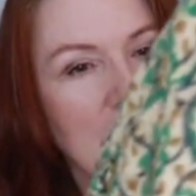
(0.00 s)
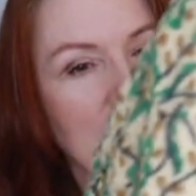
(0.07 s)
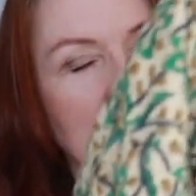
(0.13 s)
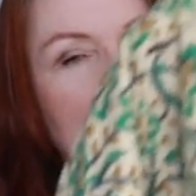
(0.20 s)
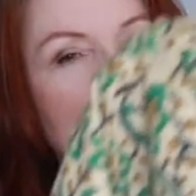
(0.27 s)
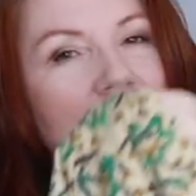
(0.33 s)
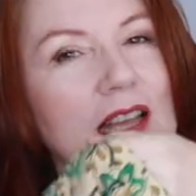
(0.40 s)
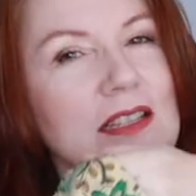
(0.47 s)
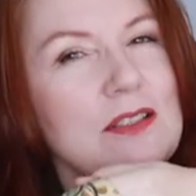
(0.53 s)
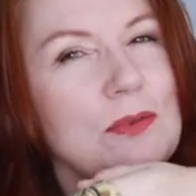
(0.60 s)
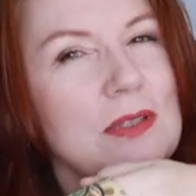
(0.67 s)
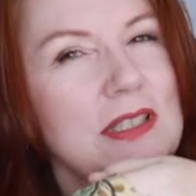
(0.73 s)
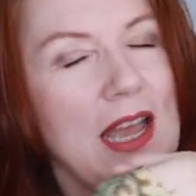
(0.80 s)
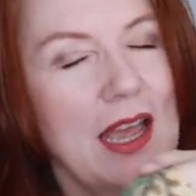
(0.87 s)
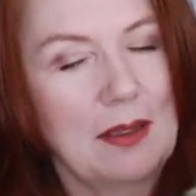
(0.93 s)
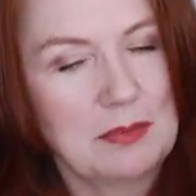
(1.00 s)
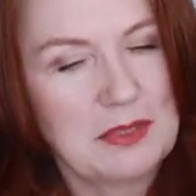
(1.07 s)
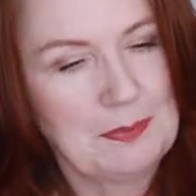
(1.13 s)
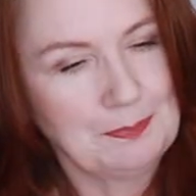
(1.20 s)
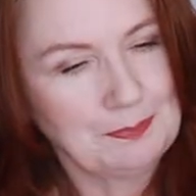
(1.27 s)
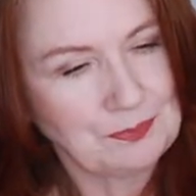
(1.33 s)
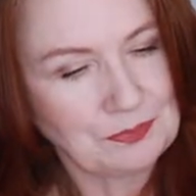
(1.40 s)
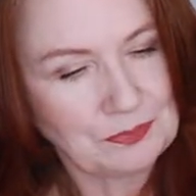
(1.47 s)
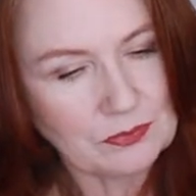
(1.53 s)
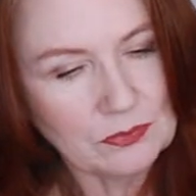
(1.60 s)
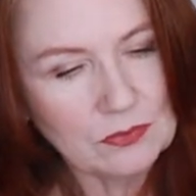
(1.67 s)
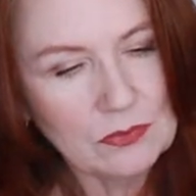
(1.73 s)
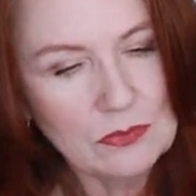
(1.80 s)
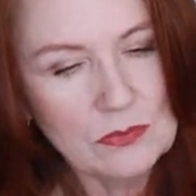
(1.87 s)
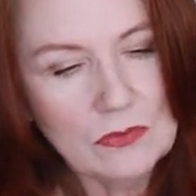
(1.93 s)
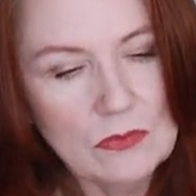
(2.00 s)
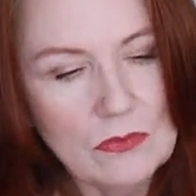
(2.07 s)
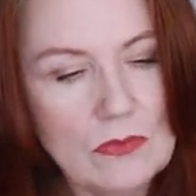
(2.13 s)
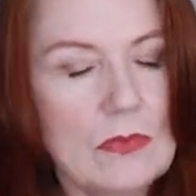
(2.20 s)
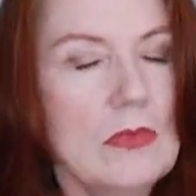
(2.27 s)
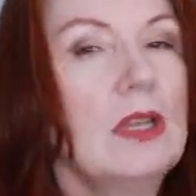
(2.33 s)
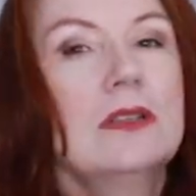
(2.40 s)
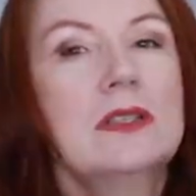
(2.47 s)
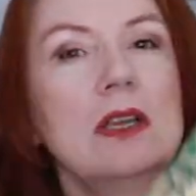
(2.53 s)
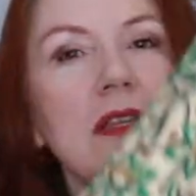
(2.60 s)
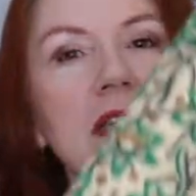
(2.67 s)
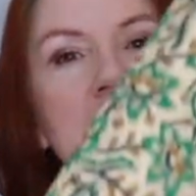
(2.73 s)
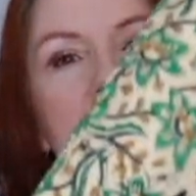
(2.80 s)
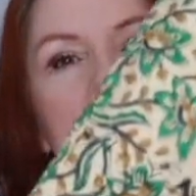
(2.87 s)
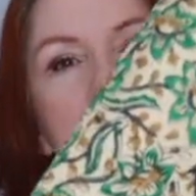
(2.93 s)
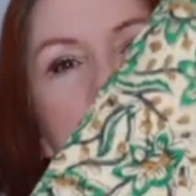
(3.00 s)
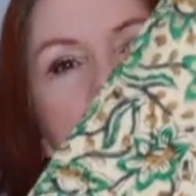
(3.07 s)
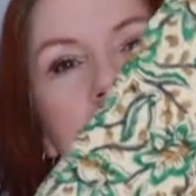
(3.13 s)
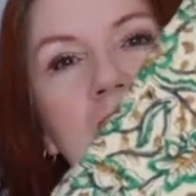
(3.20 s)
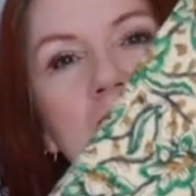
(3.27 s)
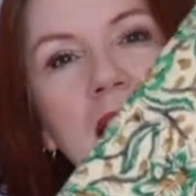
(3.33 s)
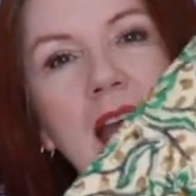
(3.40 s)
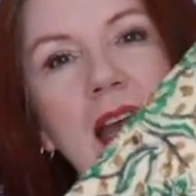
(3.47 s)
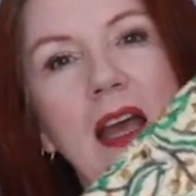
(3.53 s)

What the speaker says: yeah, I had to adapt. So this is the